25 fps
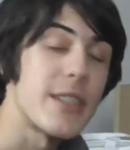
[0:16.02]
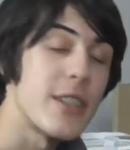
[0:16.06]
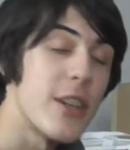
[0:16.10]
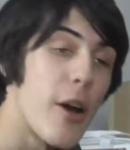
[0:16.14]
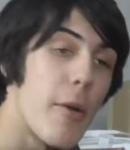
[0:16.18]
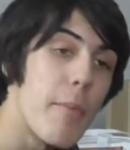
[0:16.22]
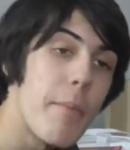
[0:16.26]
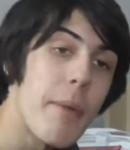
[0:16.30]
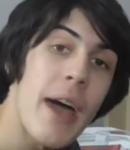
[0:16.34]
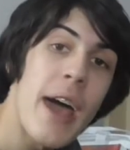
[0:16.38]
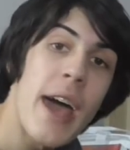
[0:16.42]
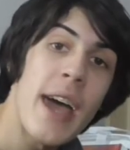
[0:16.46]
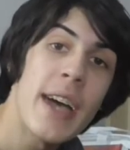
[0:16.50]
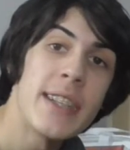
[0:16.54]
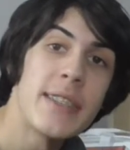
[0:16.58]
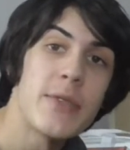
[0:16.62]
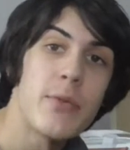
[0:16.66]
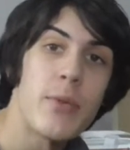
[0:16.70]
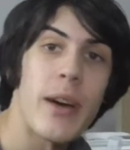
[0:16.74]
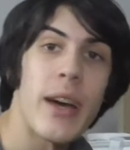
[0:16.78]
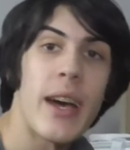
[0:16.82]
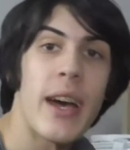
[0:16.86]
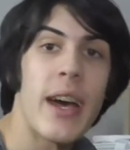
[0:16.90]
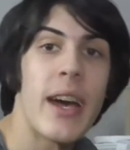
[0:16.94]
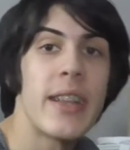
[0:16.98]
to
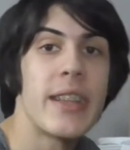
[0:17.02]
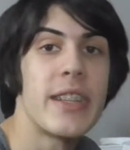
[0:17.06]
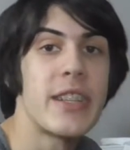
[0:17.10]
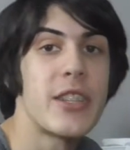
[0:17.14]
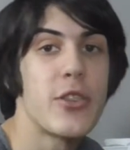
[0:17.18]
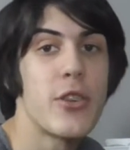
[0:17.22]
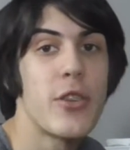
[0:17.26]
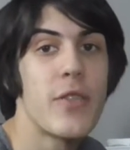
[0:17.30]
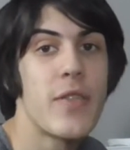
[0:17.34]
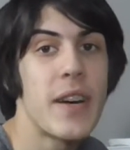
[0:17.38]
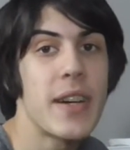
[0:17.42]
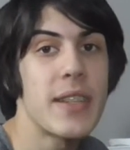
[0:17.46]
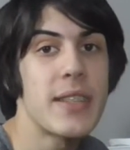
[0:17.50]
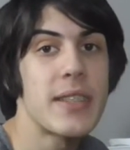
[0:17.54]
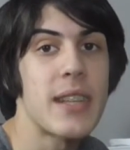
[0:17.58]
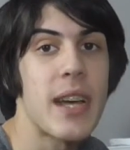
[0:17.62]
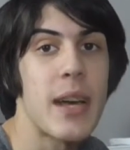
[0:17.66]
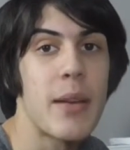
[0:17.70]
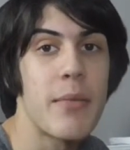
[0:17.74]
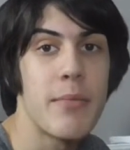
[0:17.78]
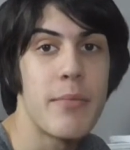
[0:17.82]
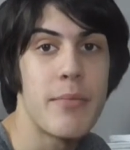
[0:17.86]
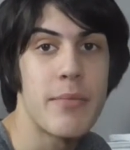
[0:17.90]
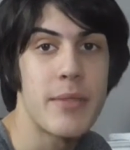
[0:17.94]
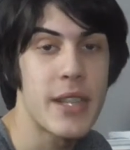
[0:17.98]
NotBad, where the two of us,
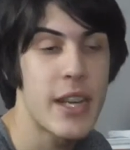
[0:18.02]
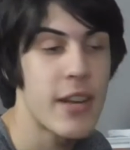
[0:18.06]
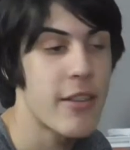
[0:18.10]
I'm